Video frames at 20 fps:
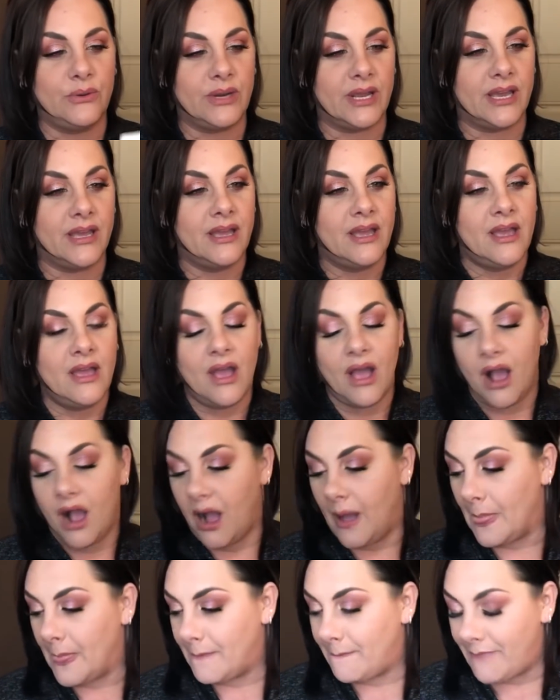Huda
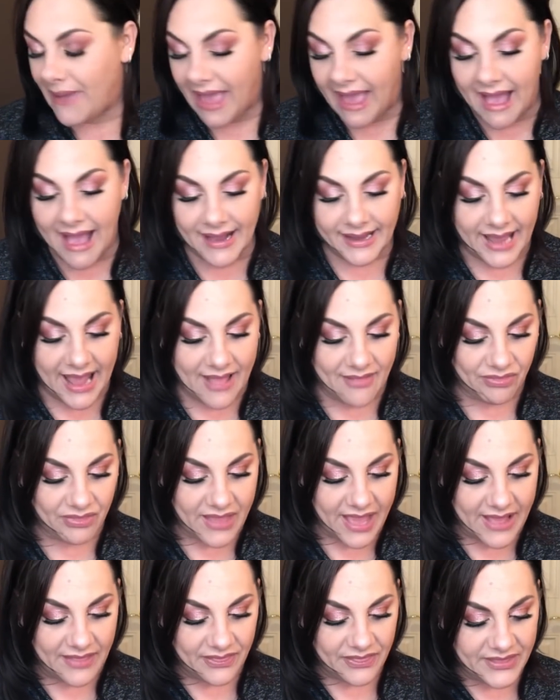on the back,
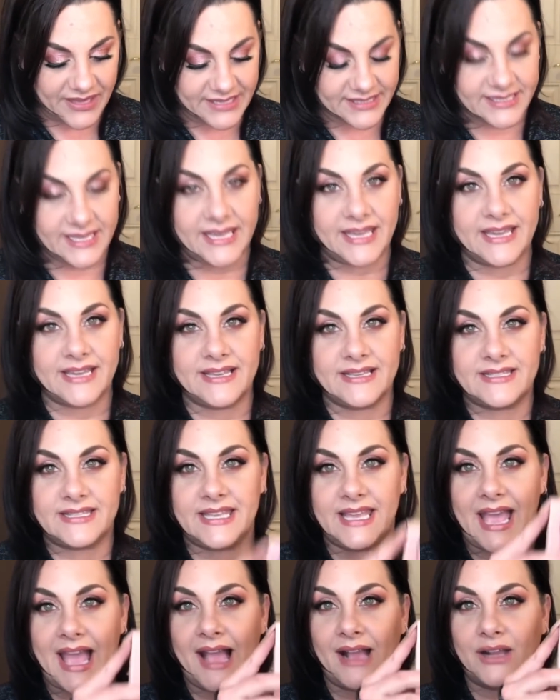and then this is
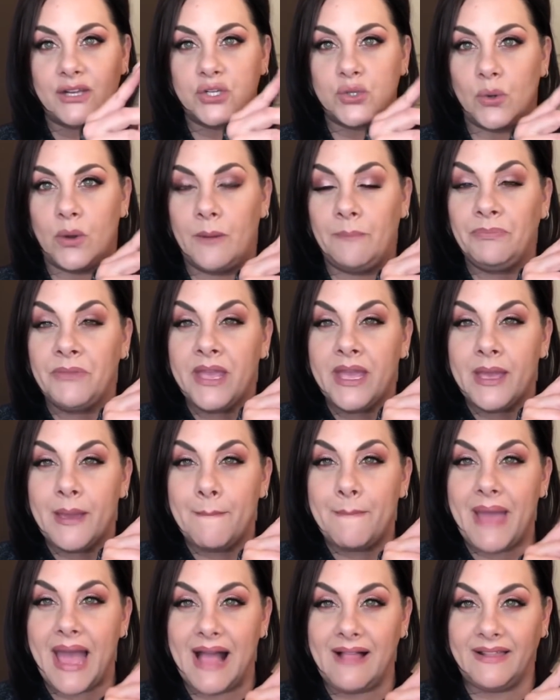the actual
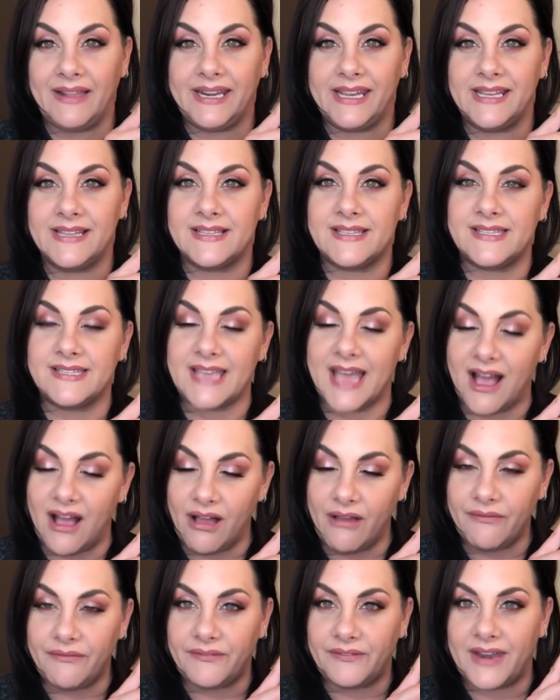palette
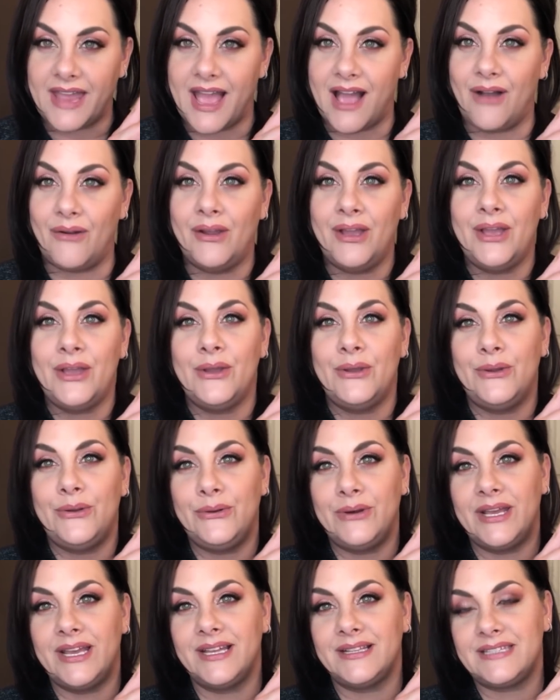itself. Now,
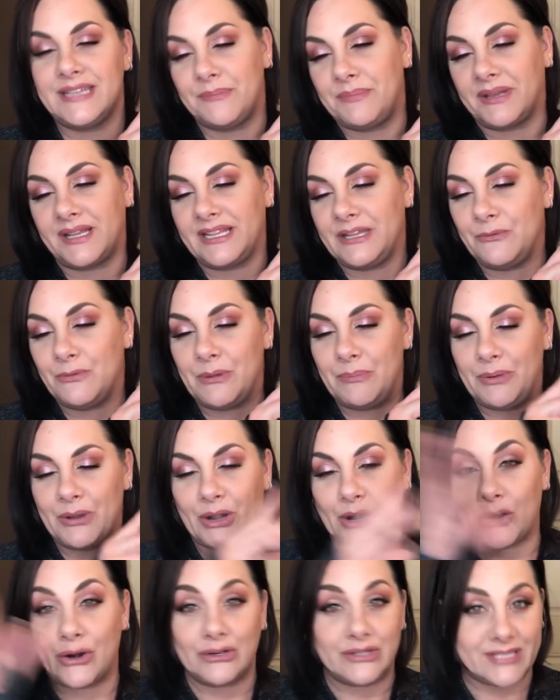Huda typically will
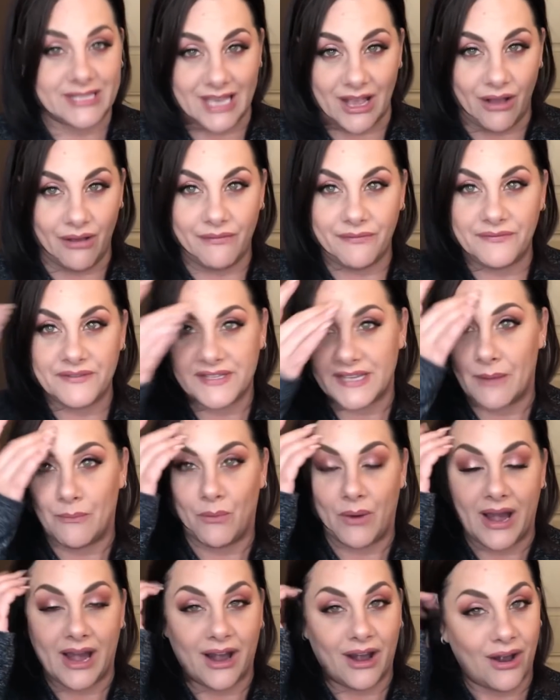put herself
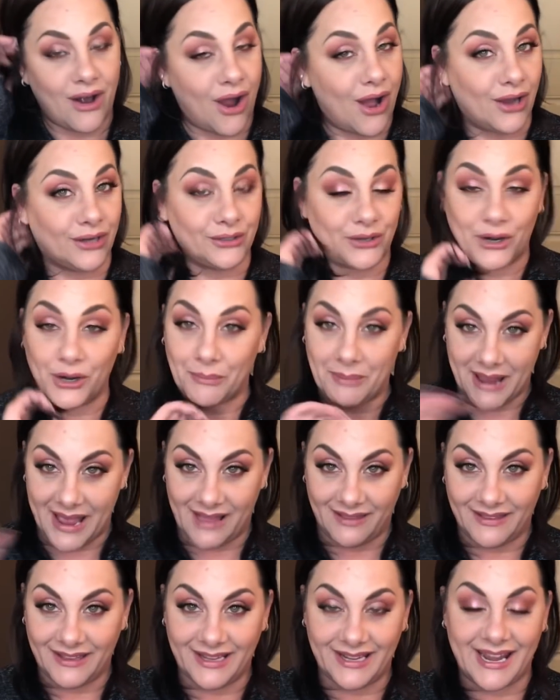somewhere on her
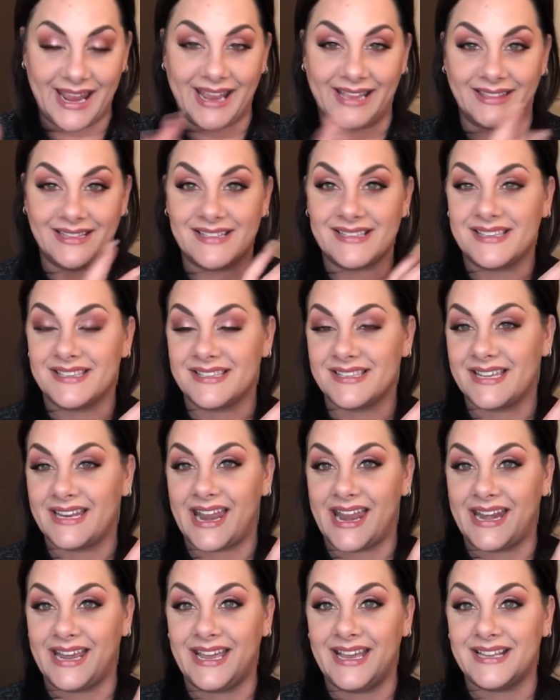palette, and this isn't
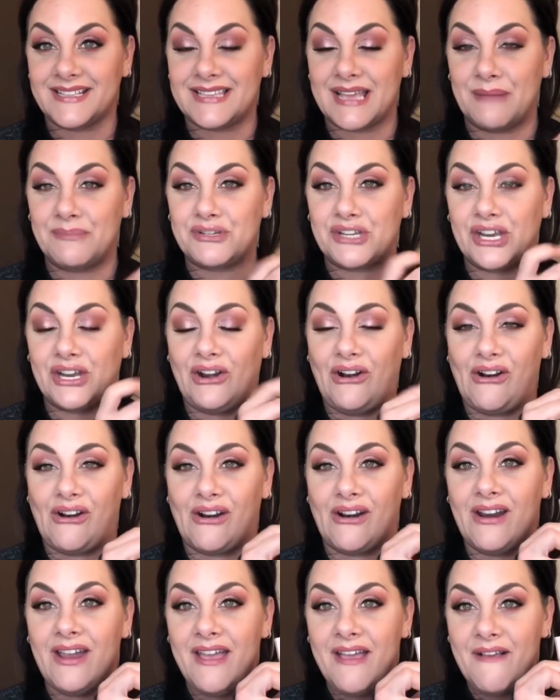any exception.
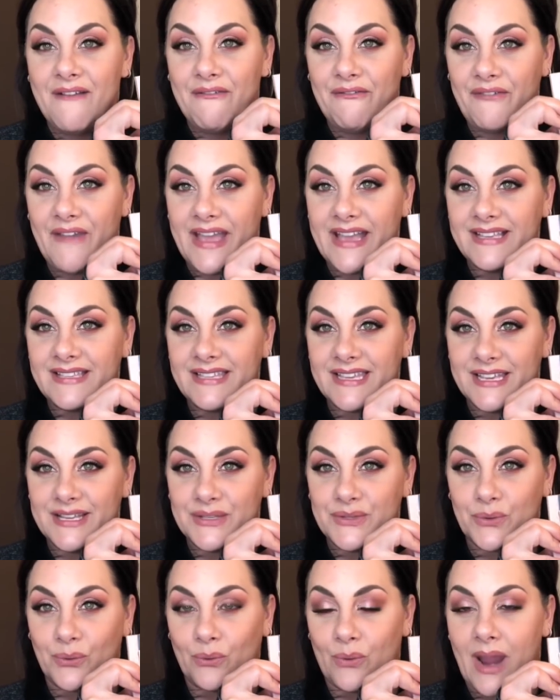Her face
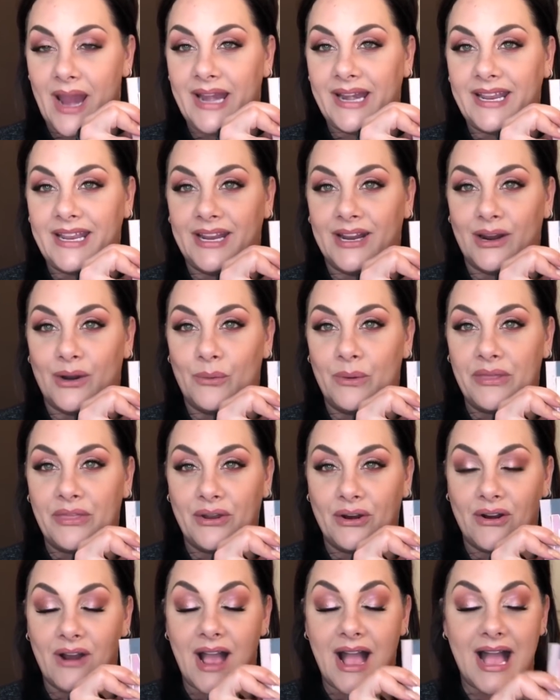is right here with
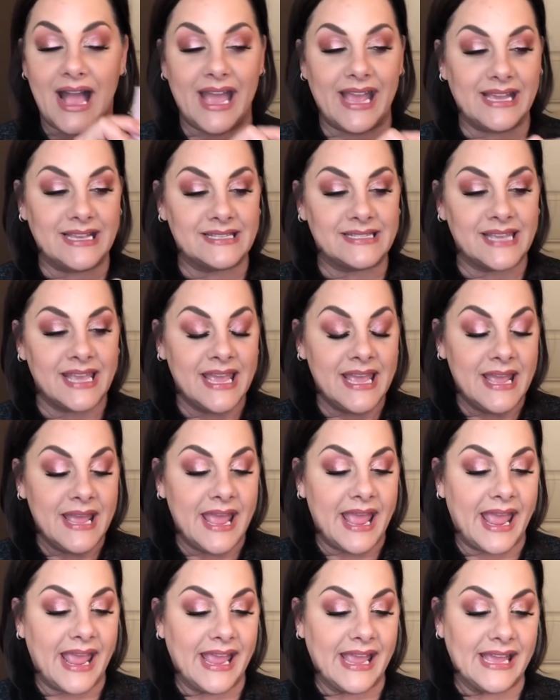her eyes,
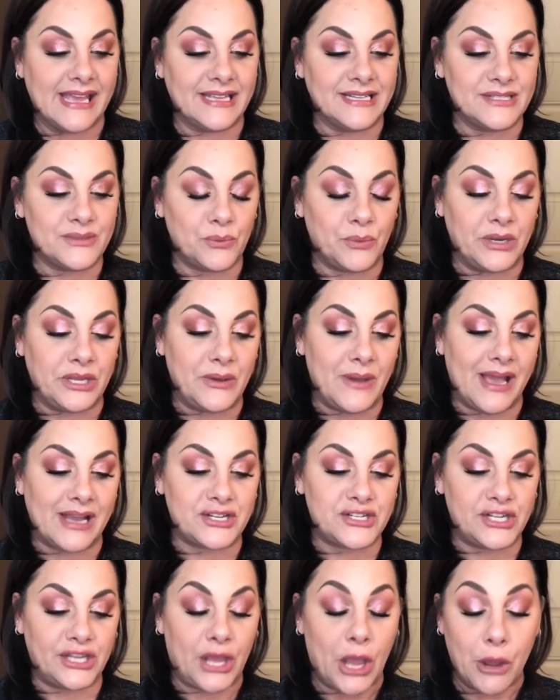and when you
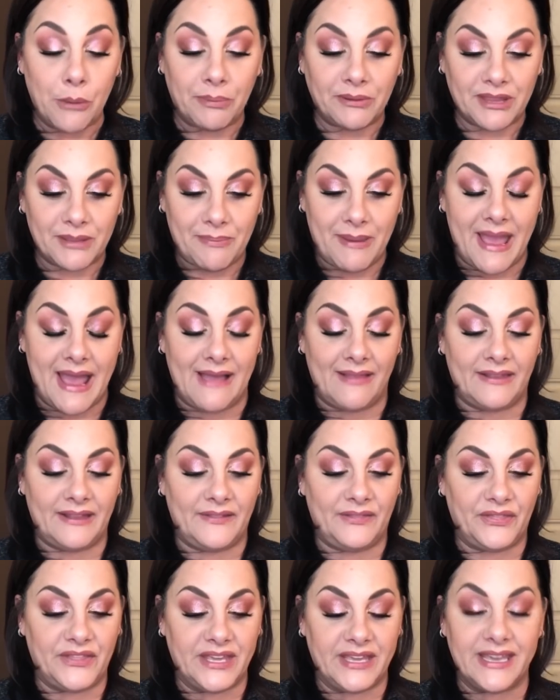actually open the
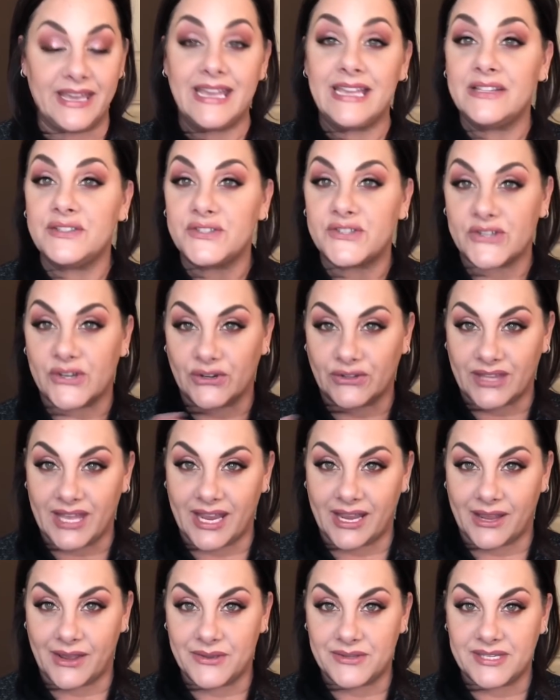palette, the insert
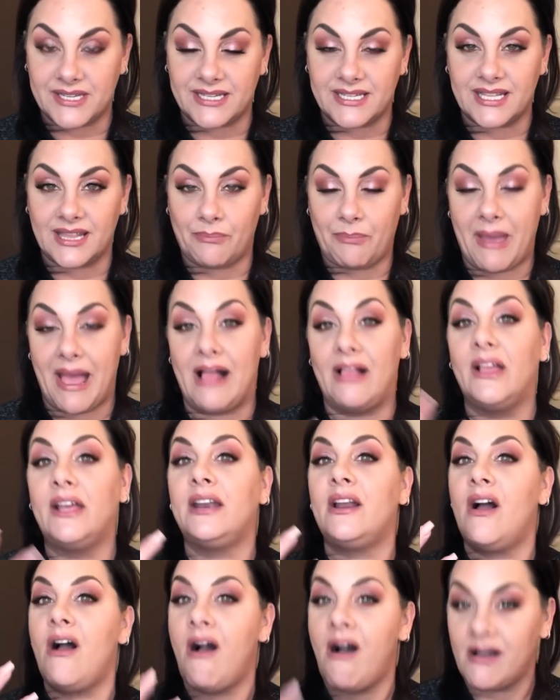that goes into the
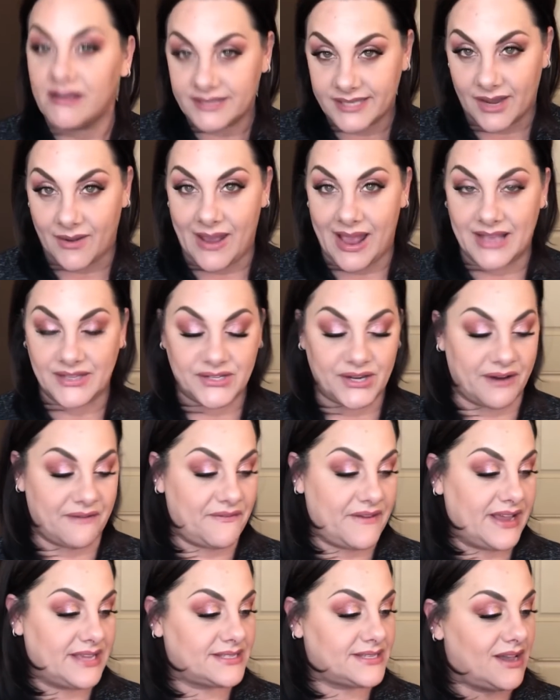palette also has her
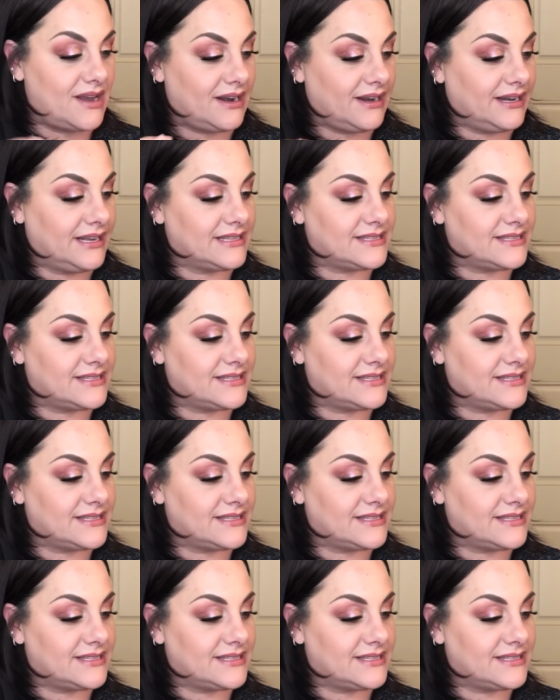face on it.